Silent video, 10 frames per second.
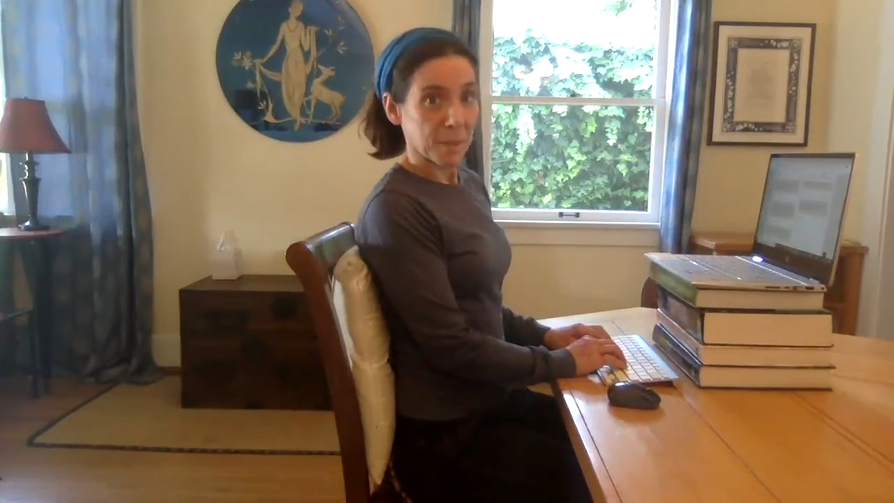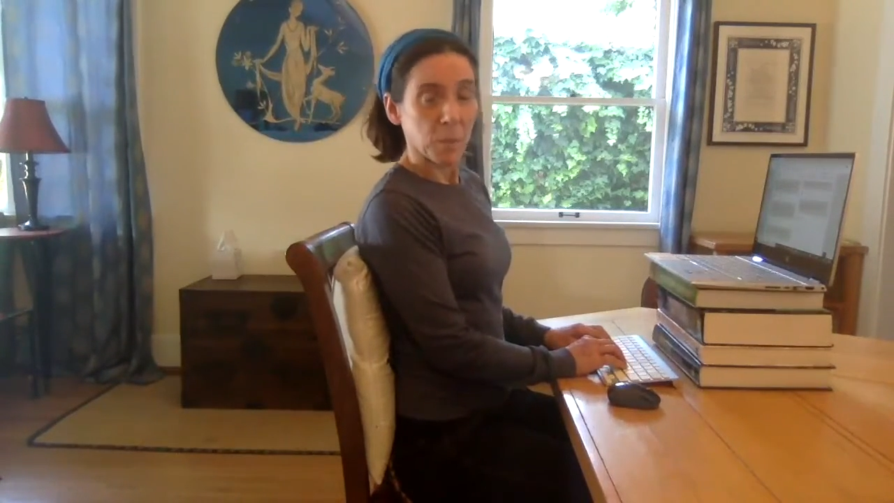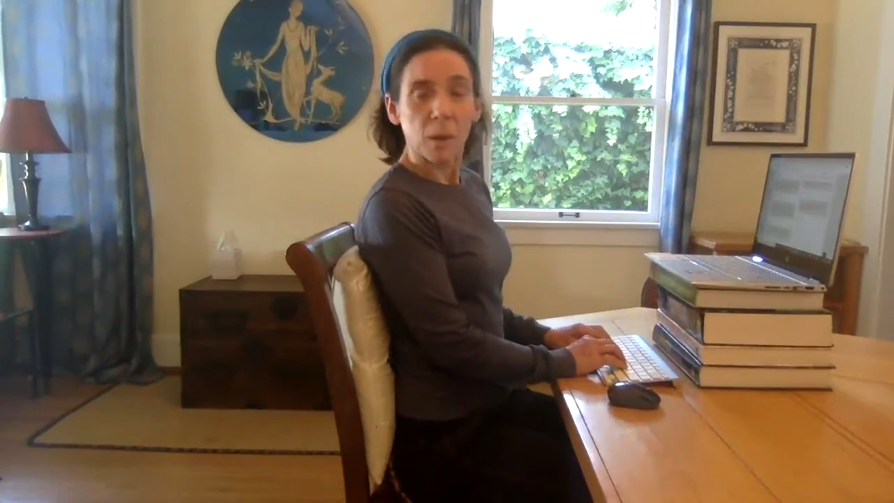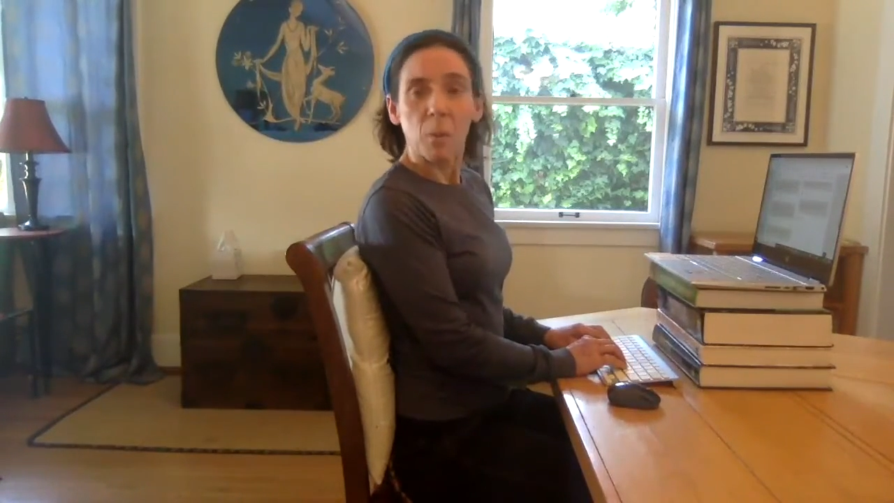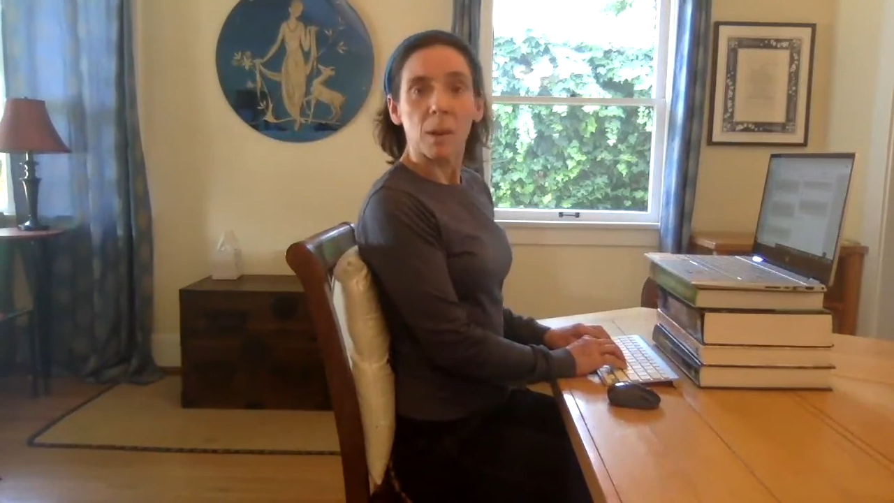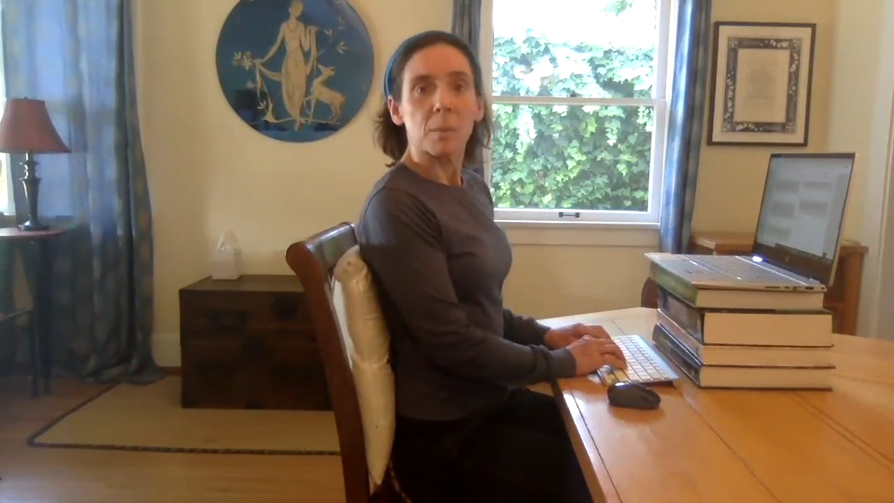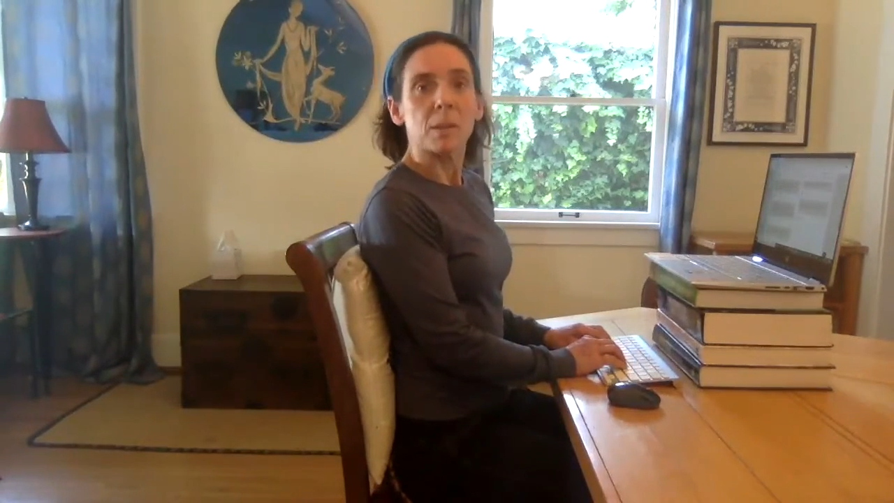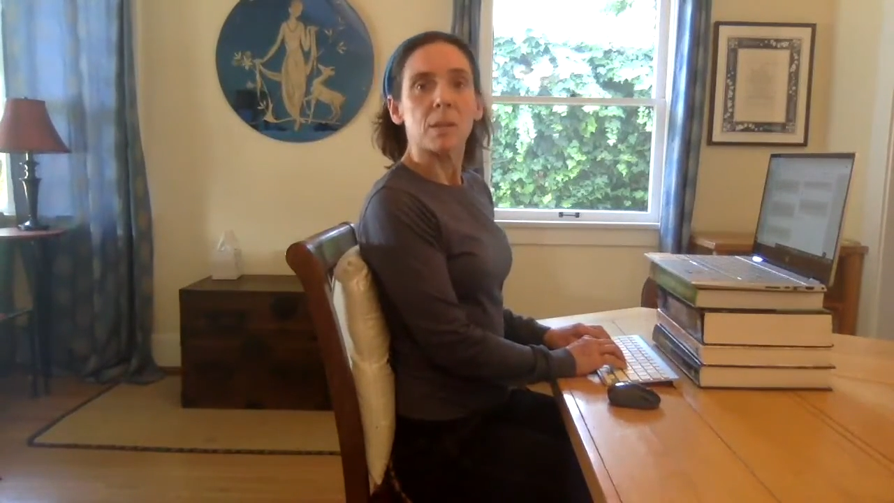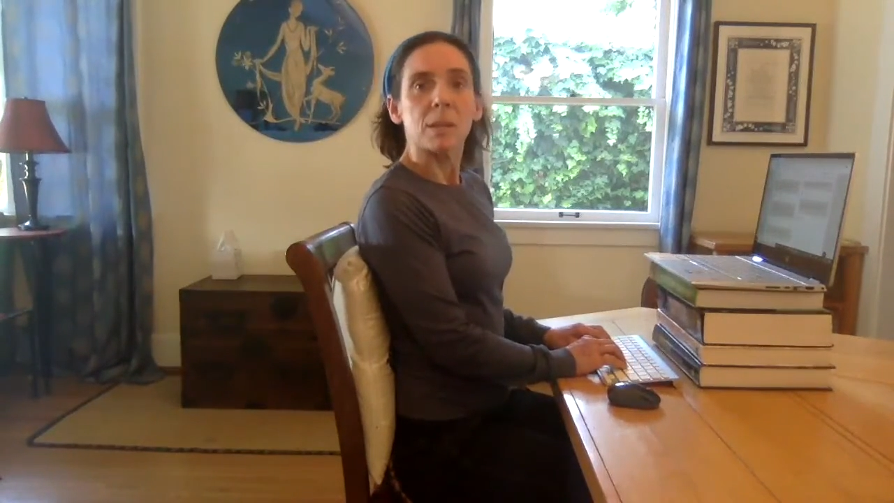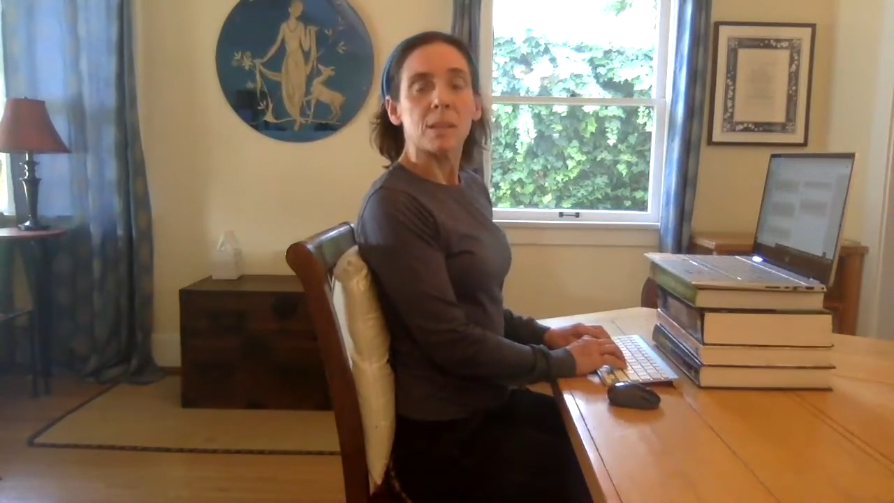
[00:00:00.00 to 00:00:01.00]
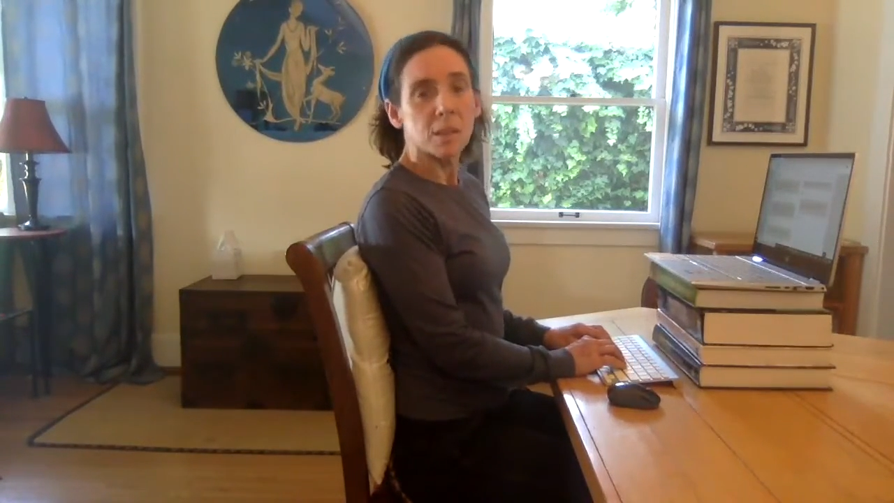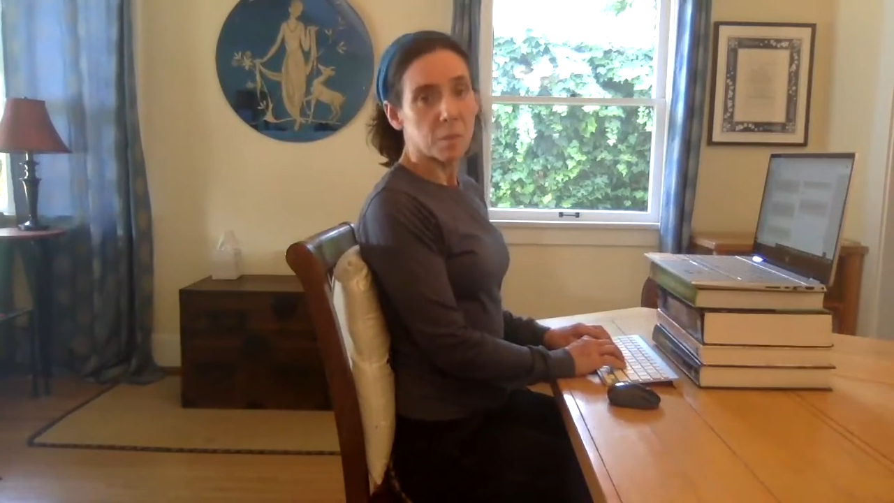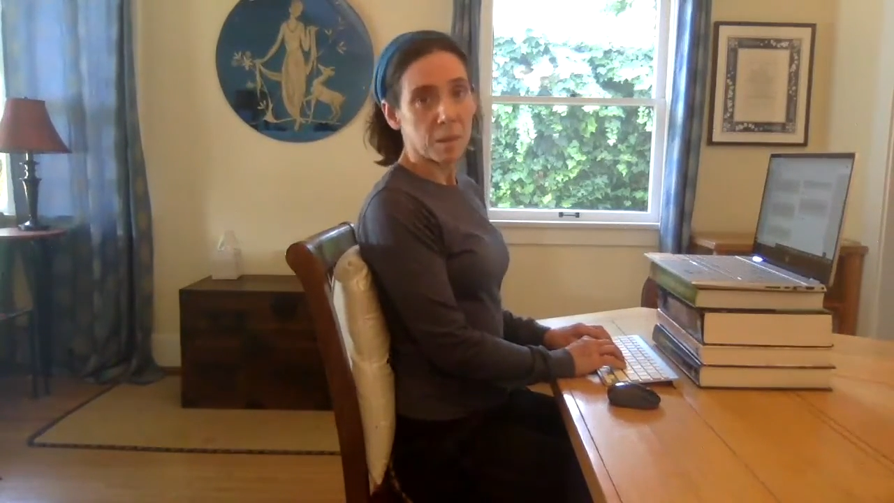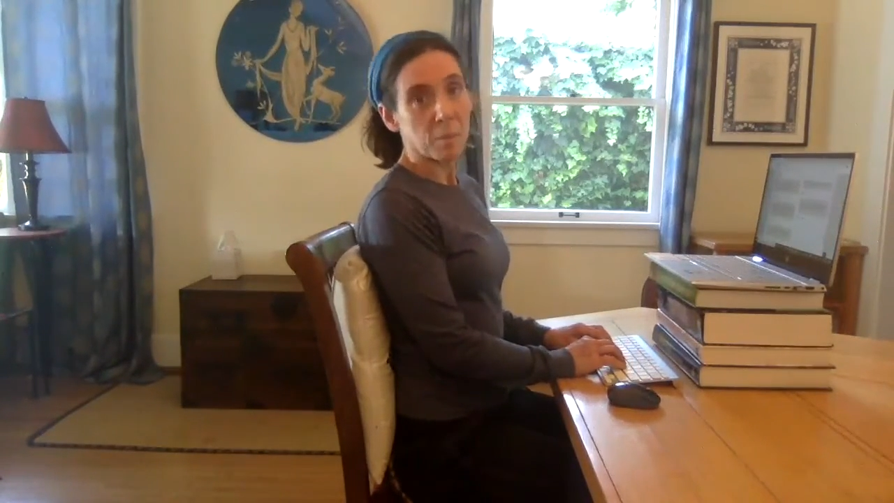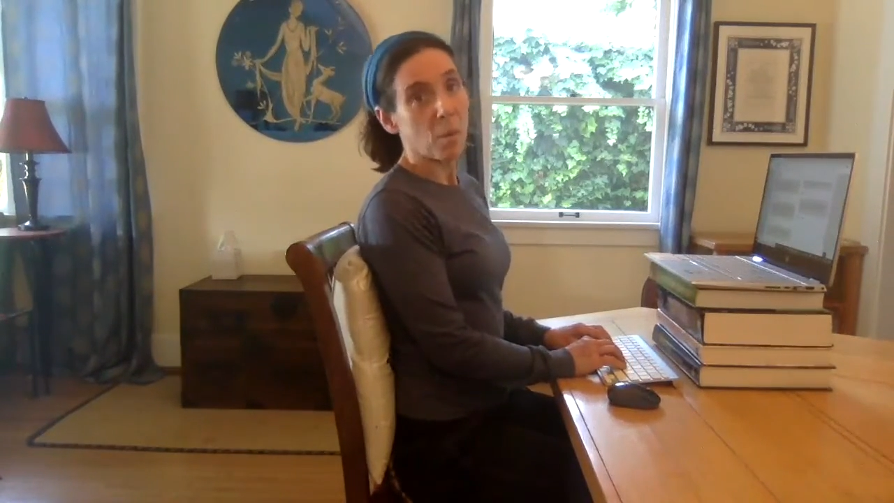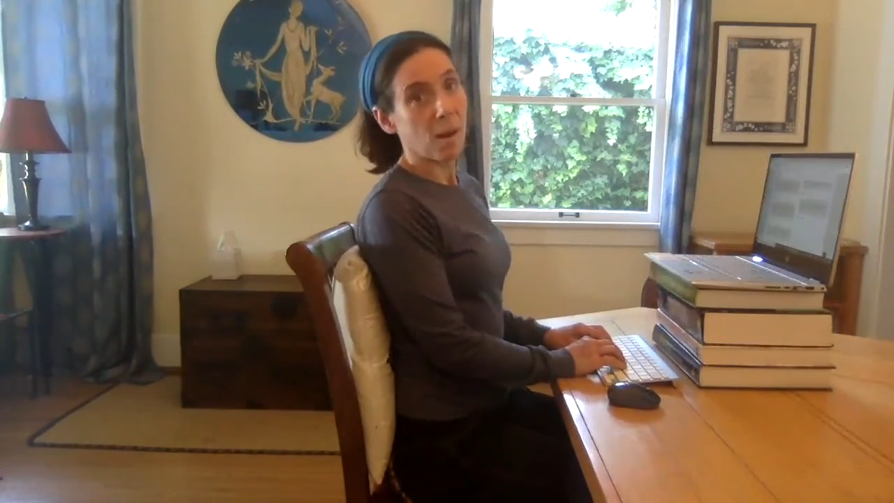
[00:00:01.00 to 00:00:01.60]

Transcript: when I want to be just a little bit more